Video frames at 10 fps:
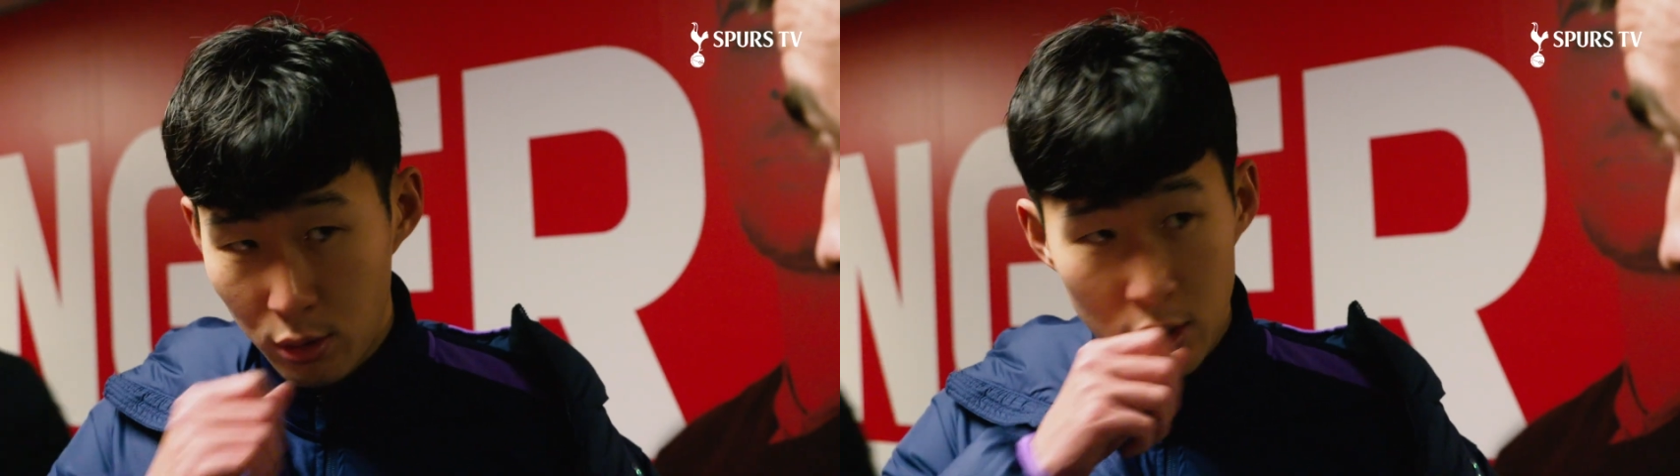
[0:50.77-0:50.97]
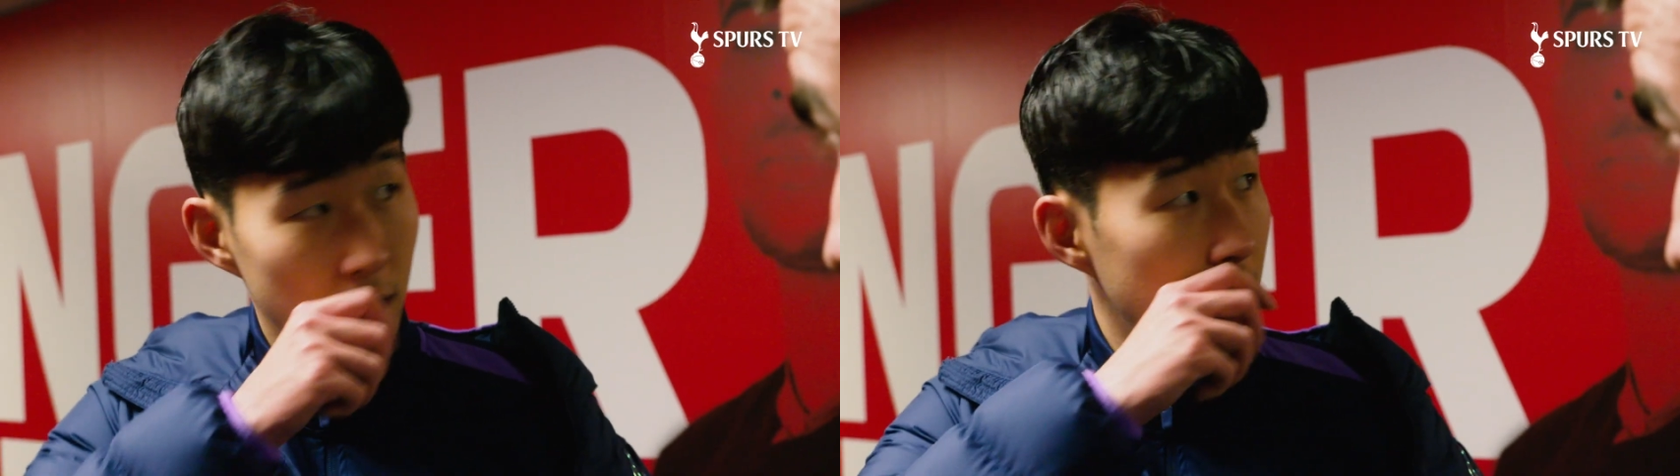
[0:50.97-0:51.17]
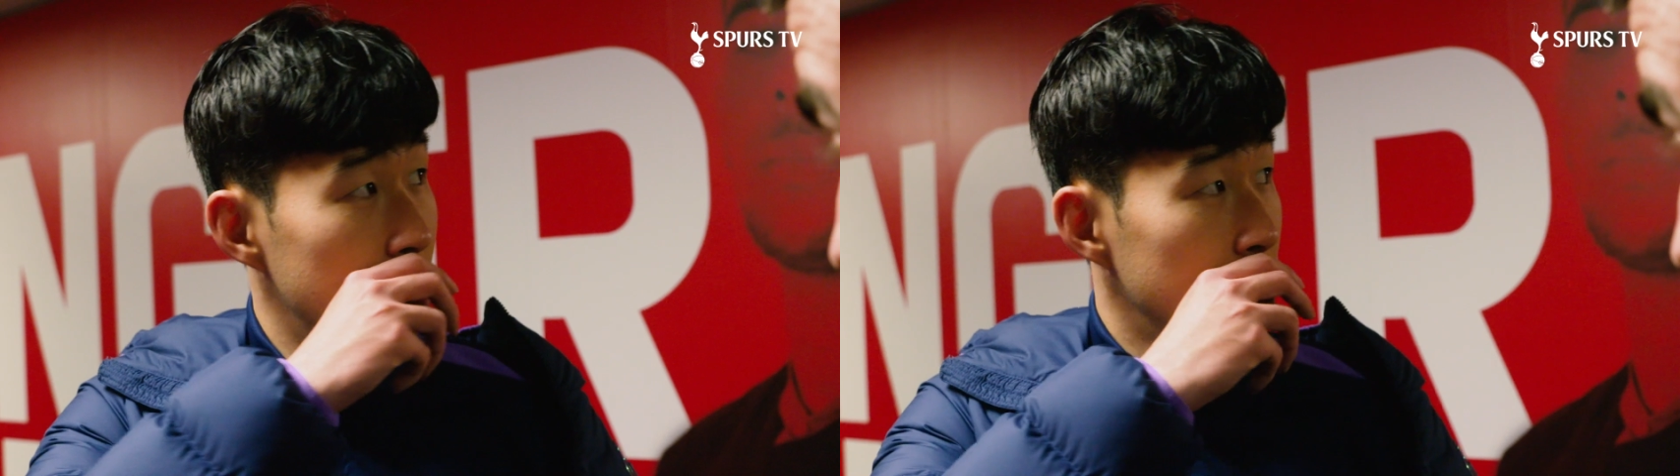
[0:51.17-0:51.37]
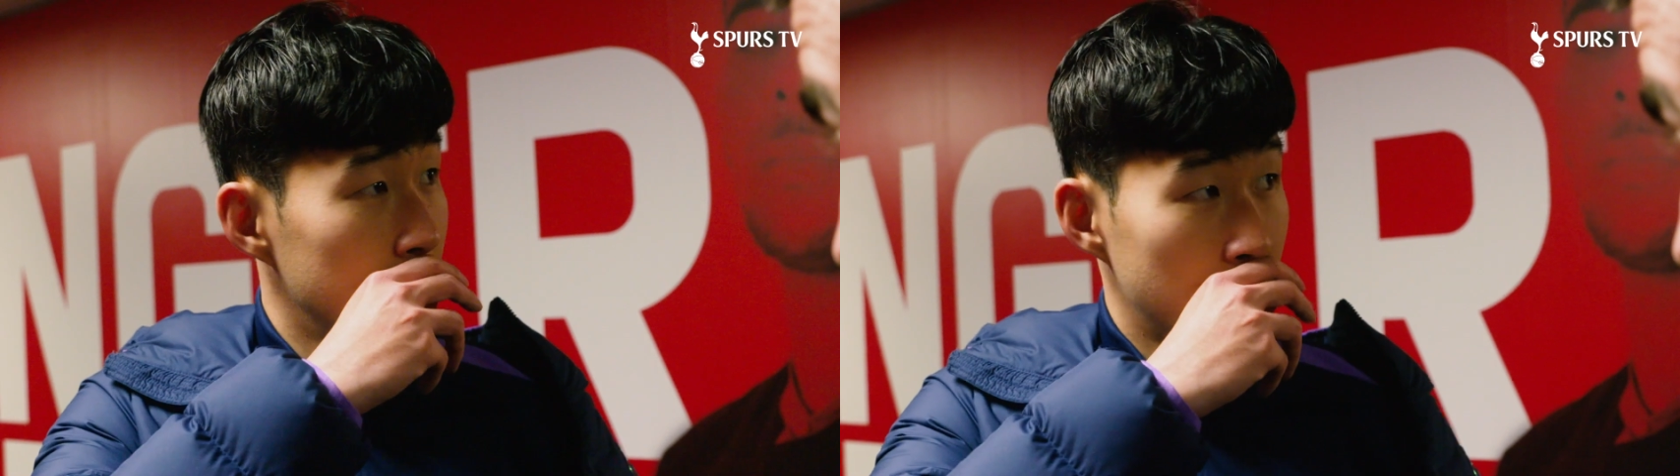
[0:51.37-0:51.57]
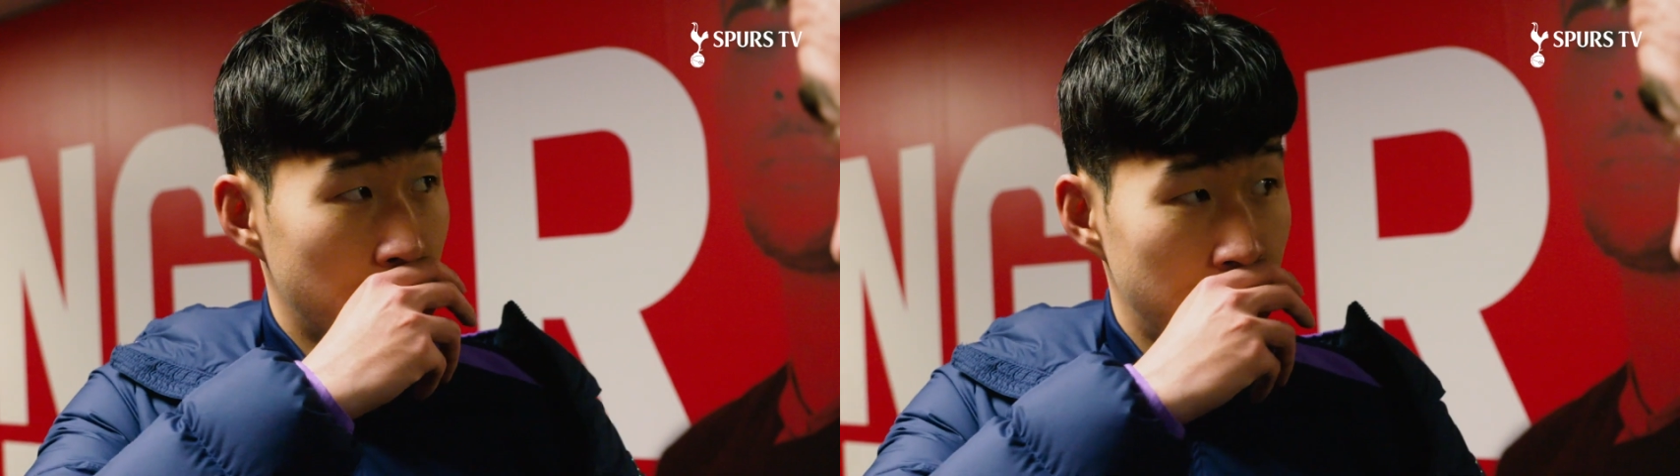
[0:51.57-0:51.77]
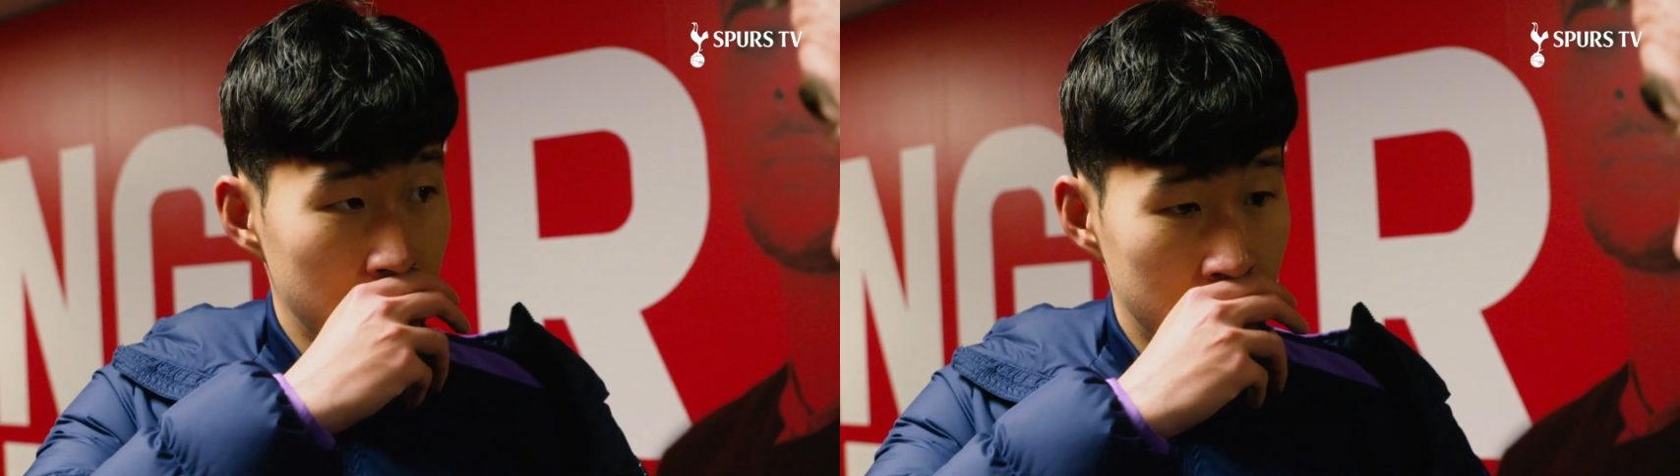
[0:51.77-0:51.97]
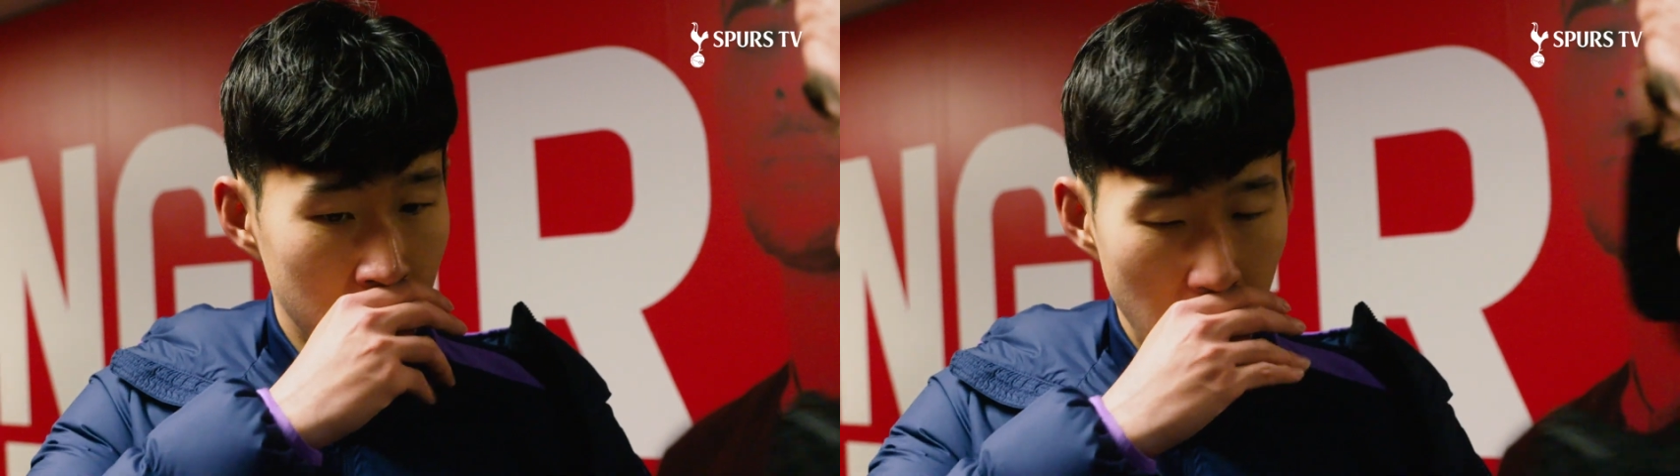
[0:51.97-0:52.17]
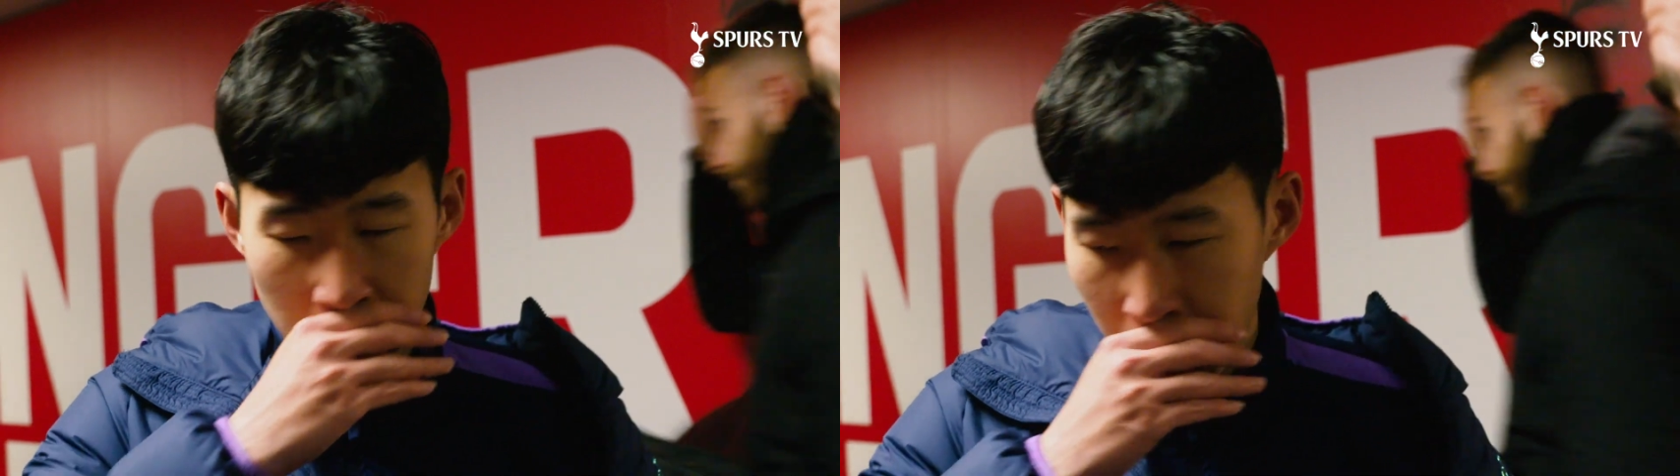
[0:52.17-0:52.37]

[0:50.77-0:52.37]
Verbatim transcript: the finishing,